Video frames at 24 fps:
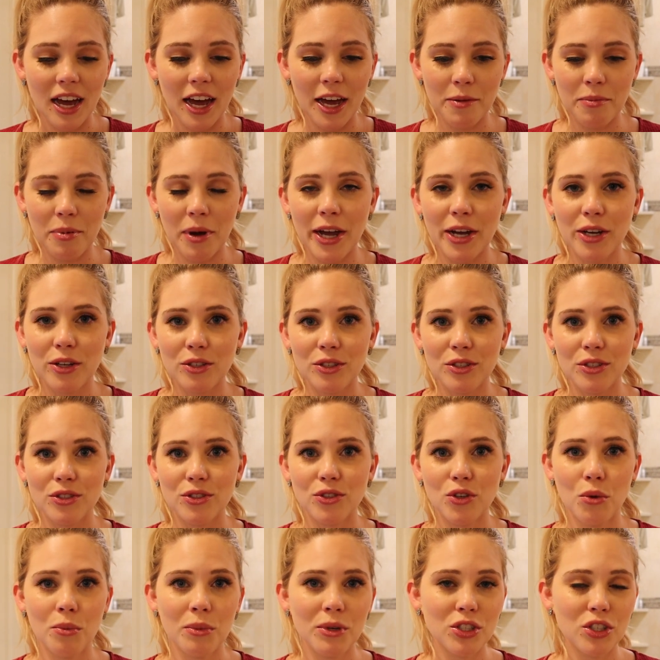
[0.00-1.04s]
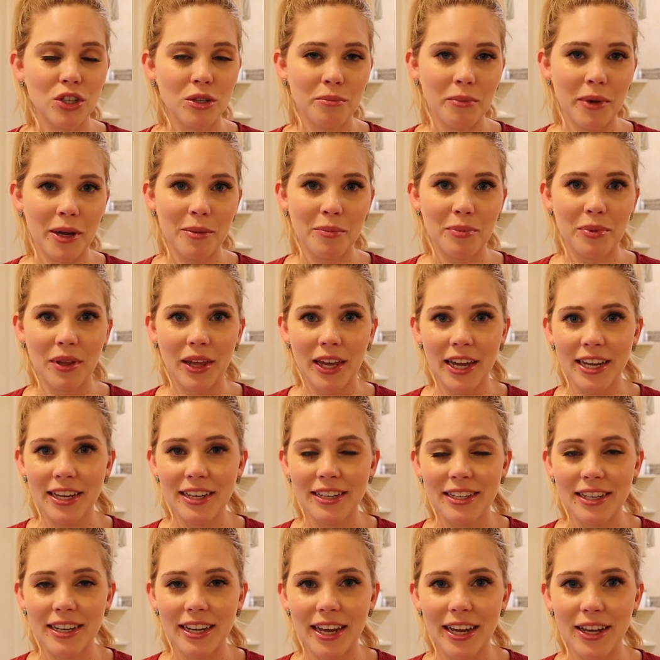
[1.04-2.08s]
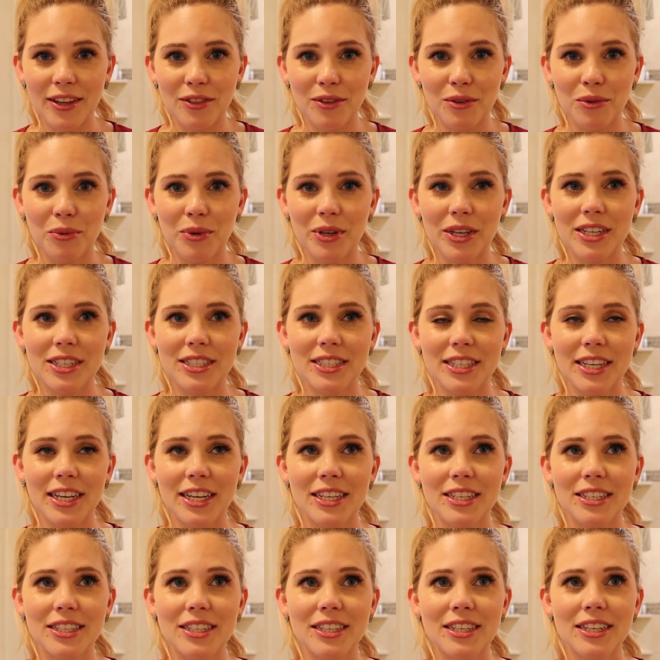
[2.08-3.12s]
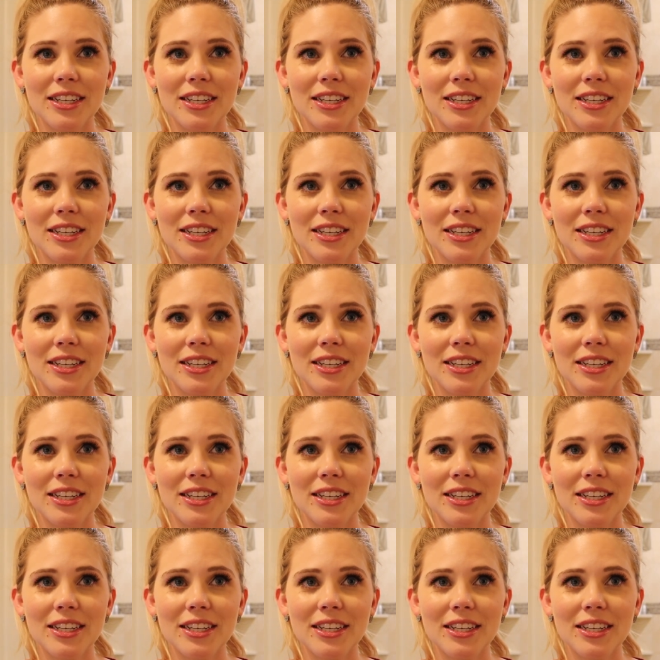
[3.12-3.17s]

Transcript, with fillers: I pile so much on my plate, and the weeks get,